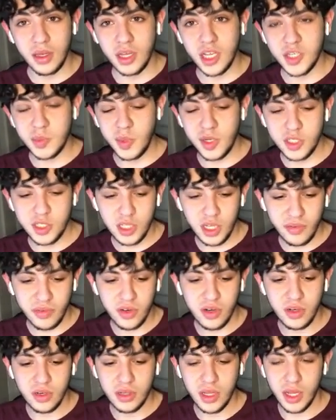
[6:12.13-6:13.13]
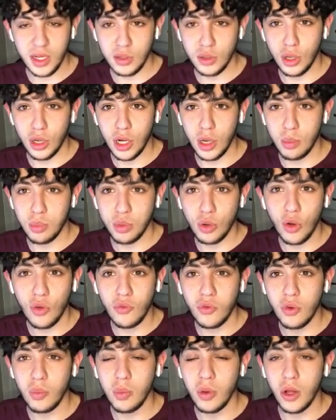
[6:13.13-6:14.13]
especially if you're like not a pro
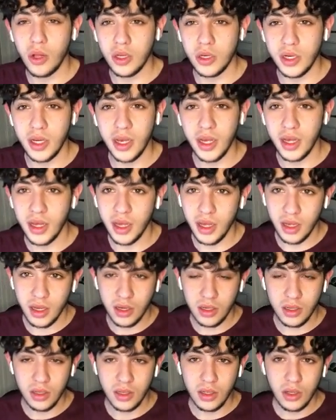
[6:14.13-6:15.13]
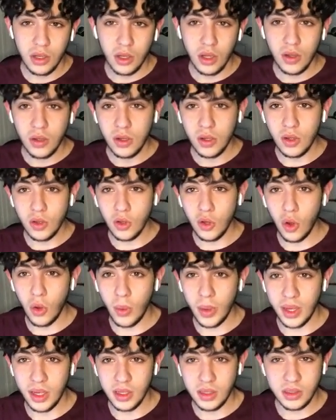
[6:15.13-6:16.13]
footballer yet and
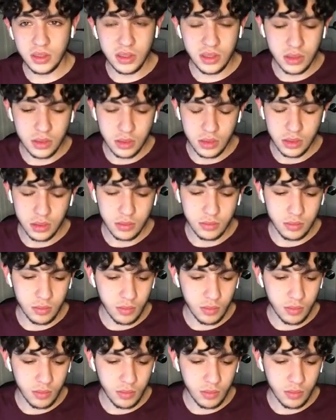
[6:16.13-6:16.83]
going into